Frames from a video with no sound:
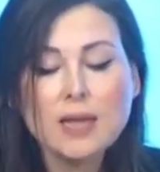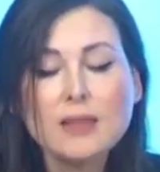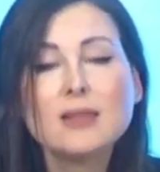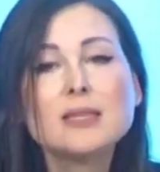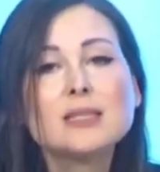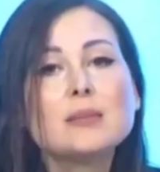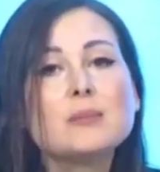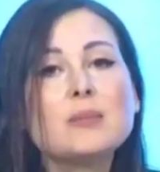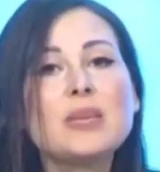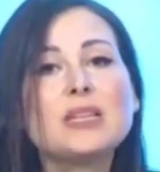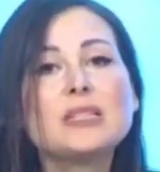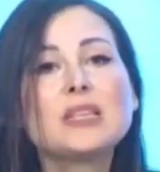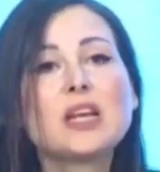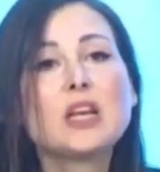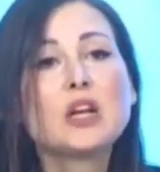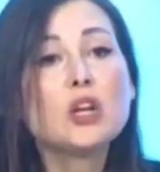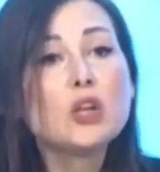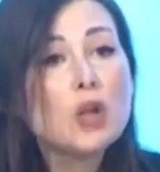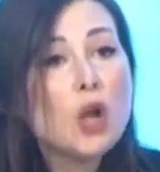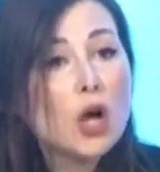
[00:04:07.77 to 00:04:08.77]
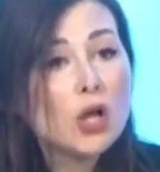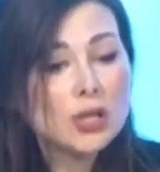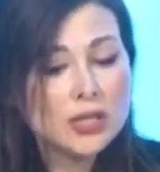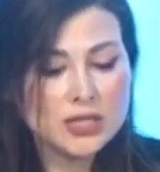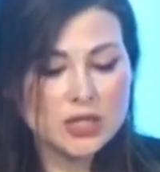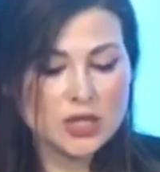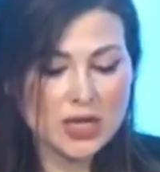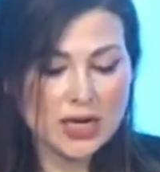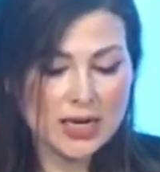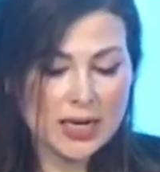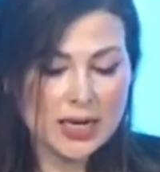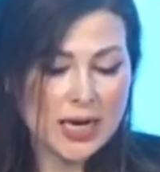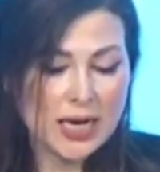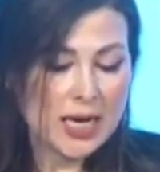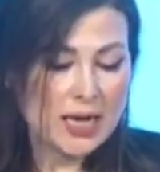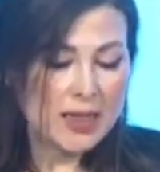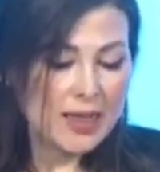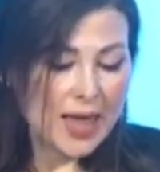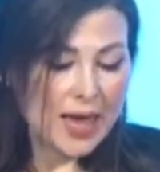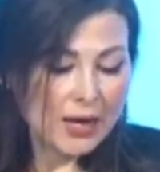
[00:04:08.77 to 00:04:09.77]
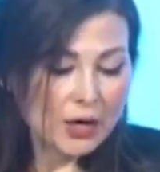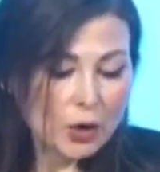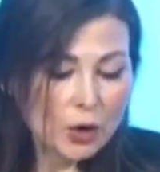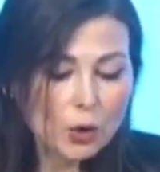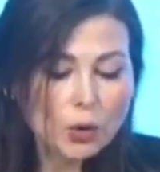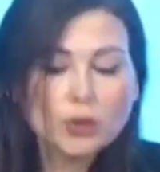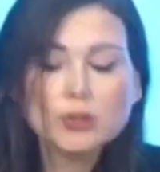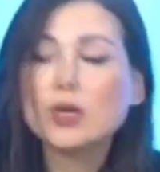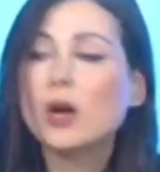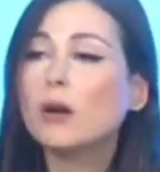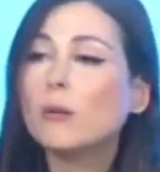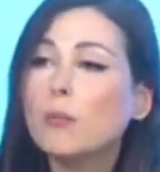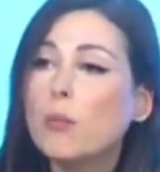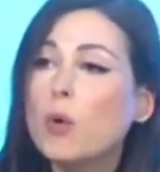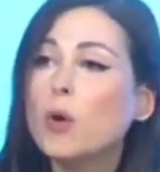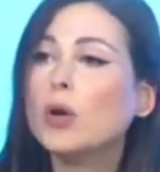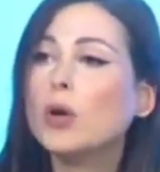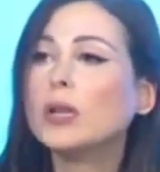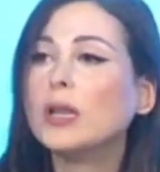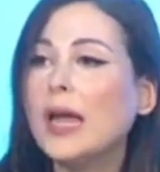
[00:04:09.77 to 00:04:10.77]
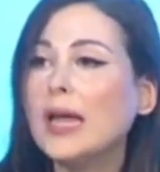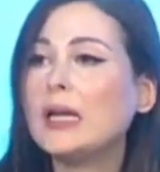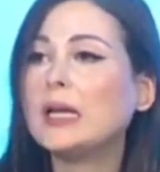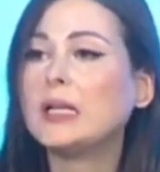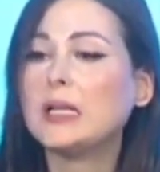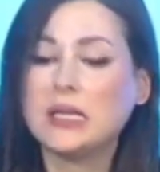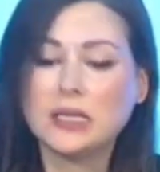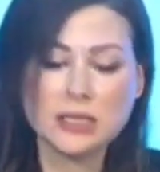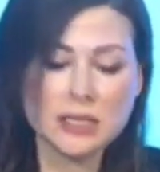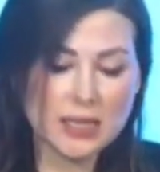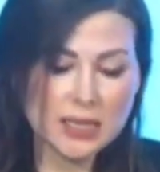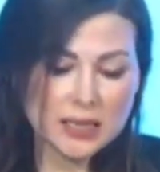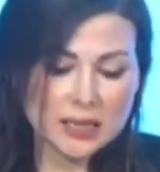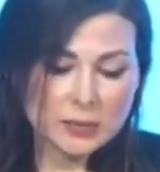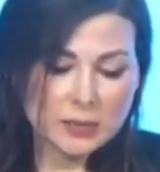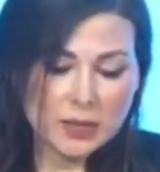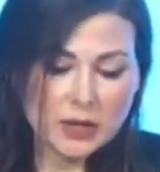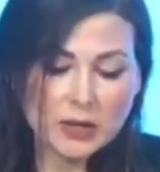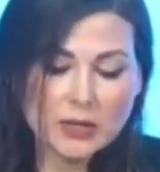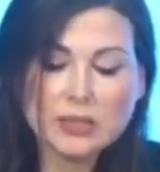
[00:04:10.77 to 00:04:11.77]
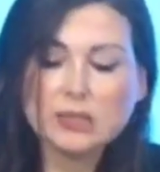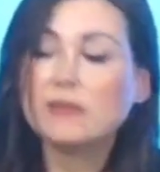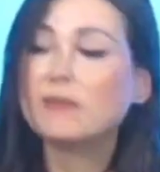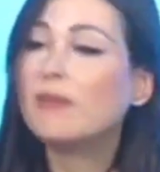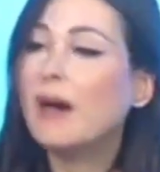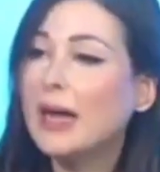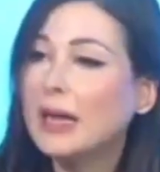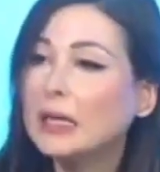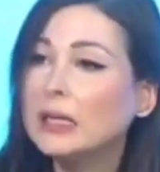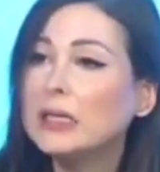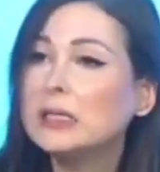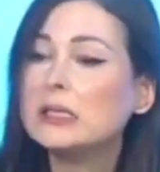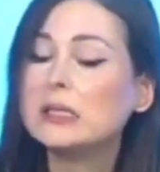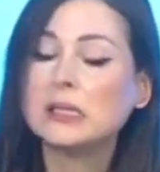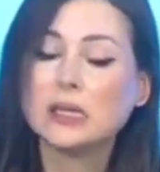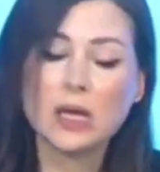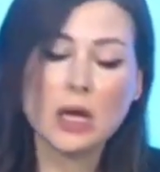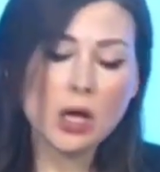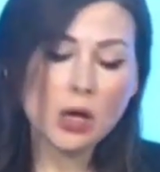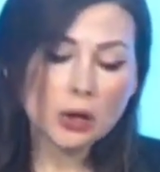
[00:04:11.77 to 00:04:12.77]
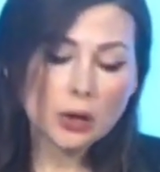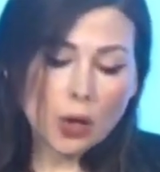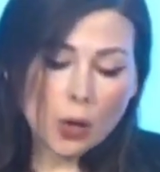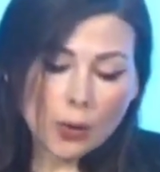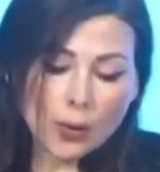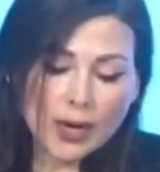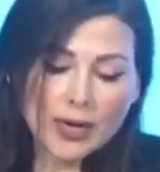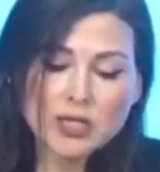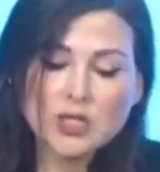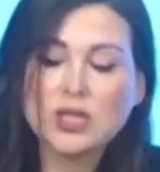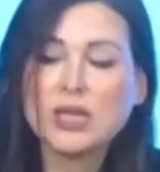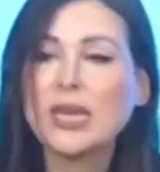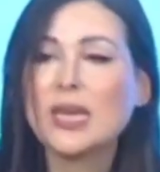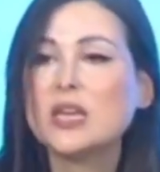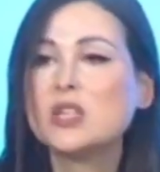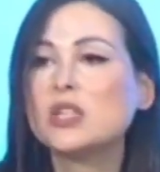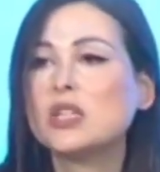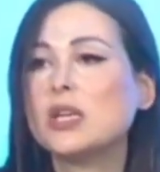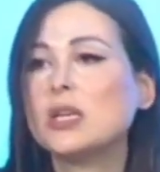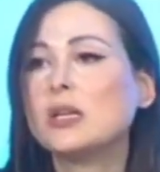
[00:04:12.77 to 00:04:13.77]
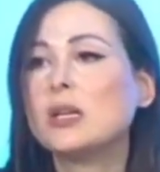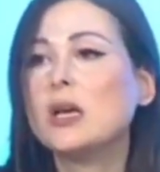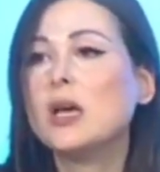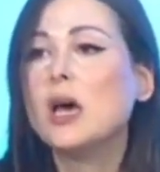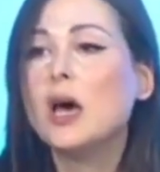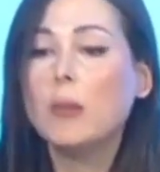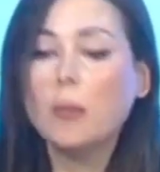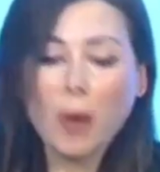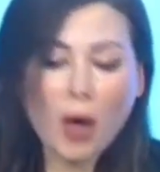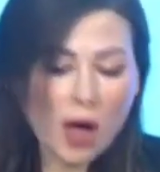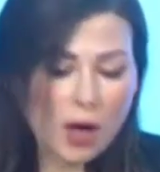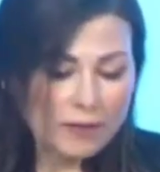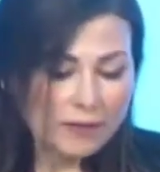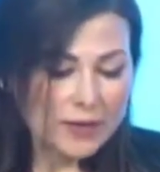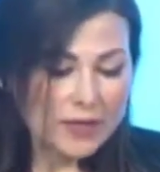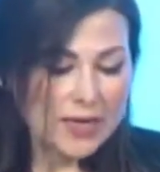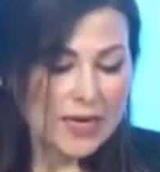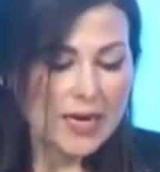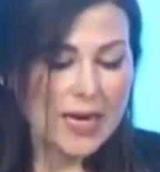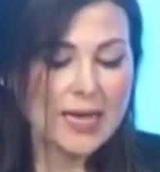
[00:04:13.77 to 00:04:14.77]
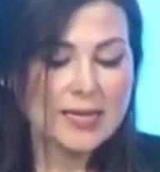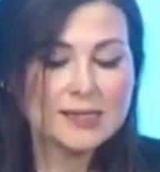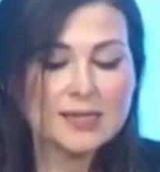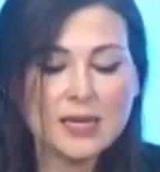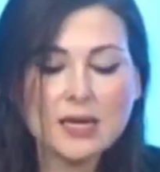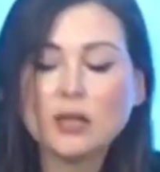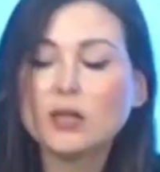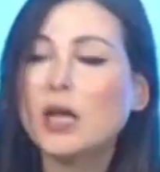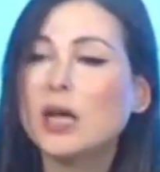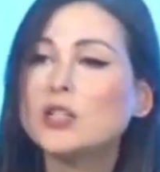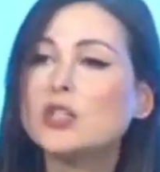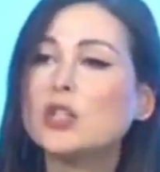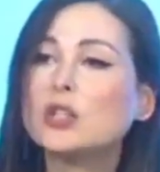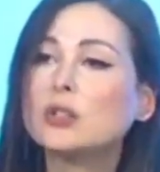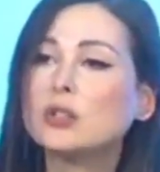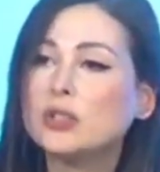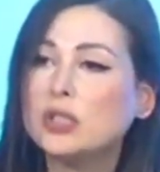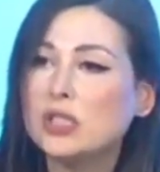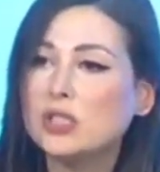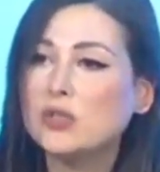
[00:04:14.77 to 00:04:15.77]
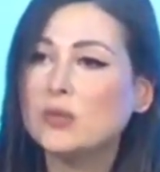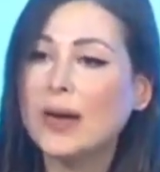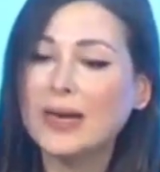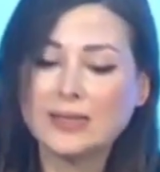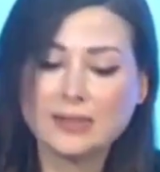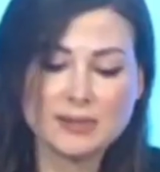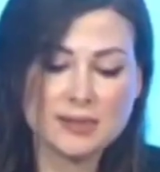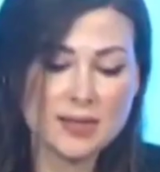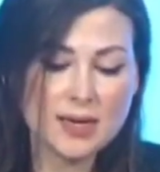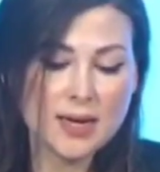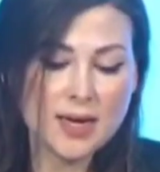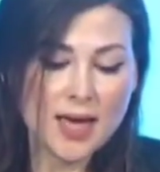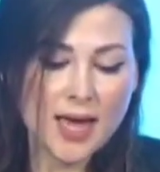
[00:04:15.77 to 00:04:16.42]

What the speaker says: This means acknowledging that girls are more likely to experience violence, lower education, poverty, and psychological distress.